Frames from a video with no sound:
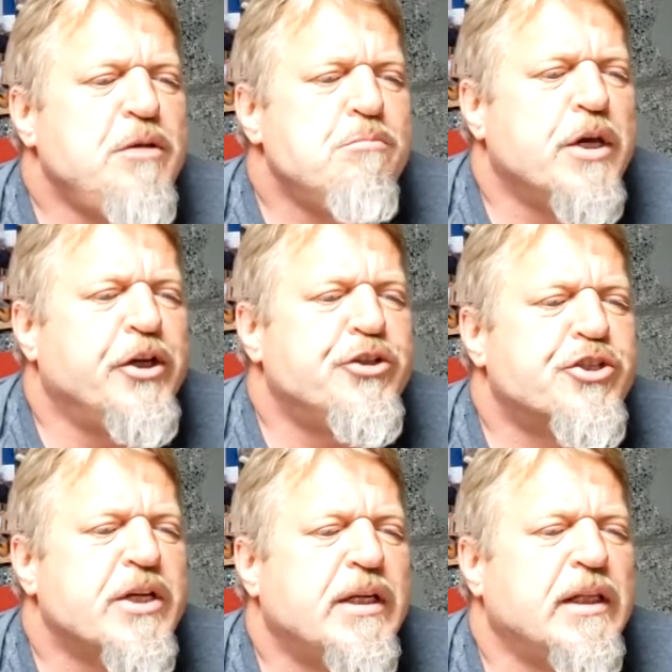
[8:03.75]

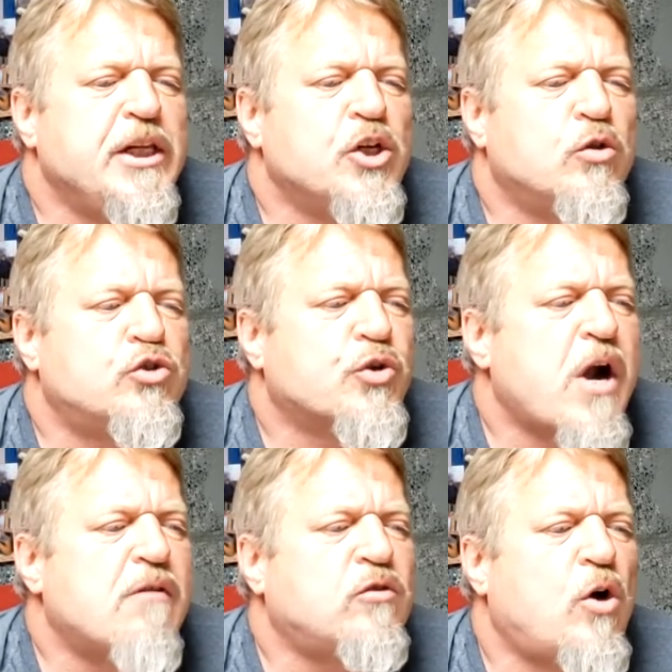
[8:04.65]
Mitch, and Leo
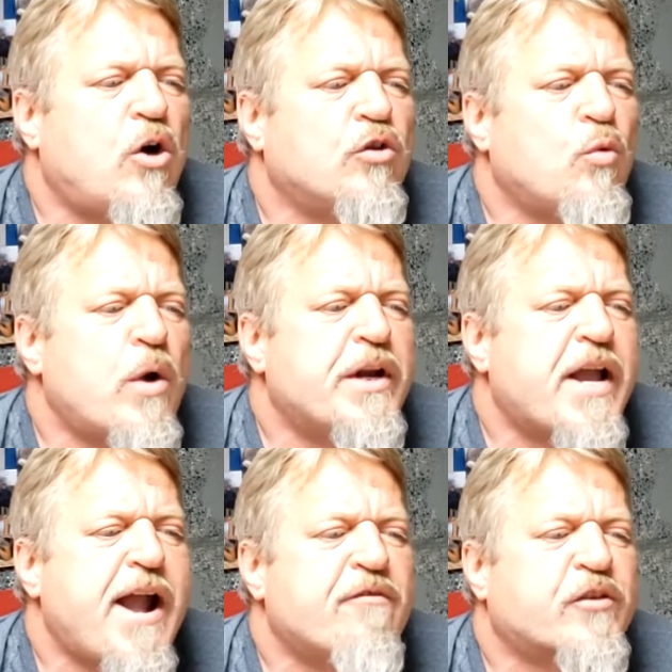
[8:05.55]
travel all the way to
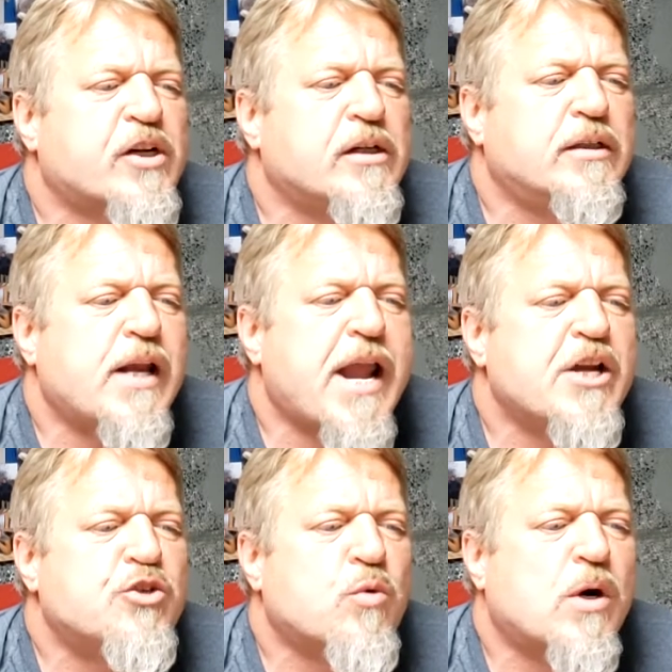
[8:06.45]
Africa on
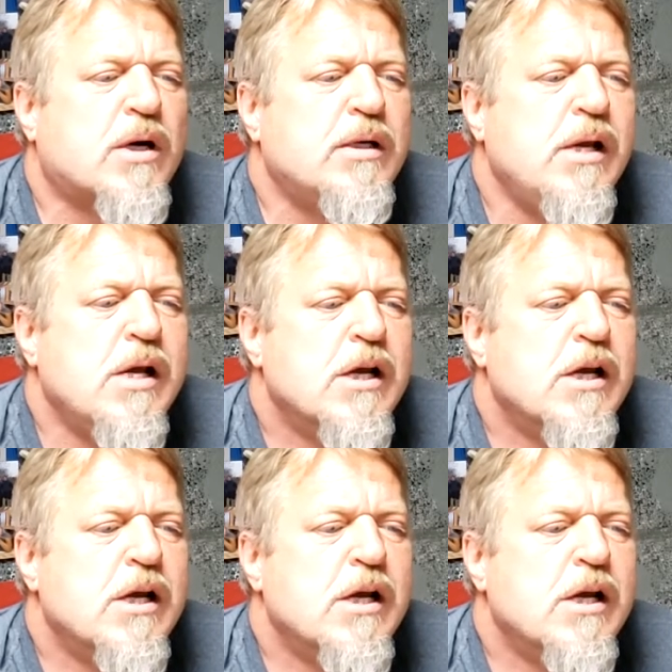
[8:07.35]
Antoine